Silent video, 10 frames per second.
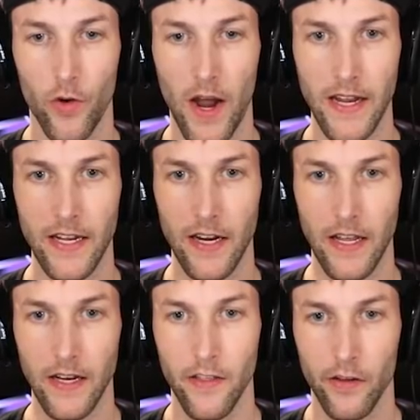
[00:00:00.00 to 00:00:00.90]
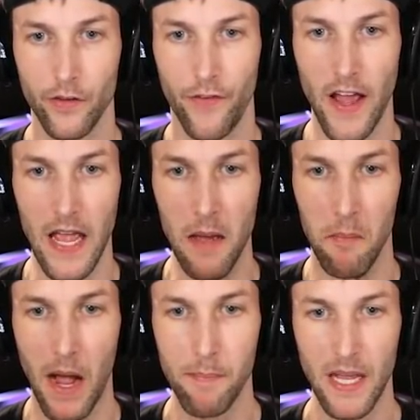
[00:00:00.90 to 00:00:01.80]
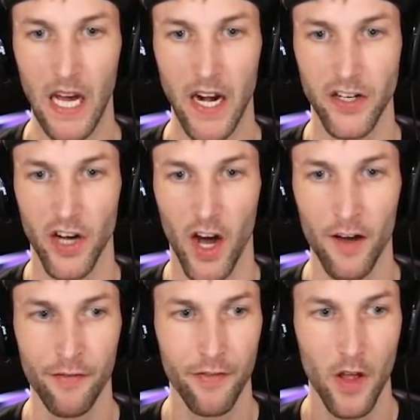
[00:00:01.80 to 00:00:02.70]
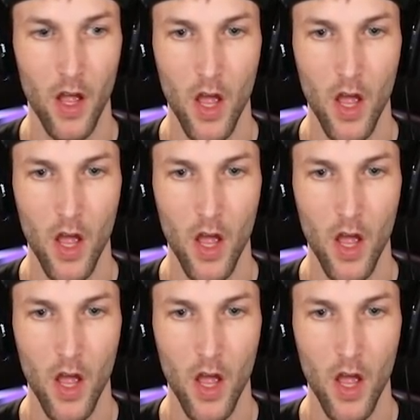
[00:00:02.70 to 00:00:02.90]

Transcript: try and get into this vent. It might be kind of tough.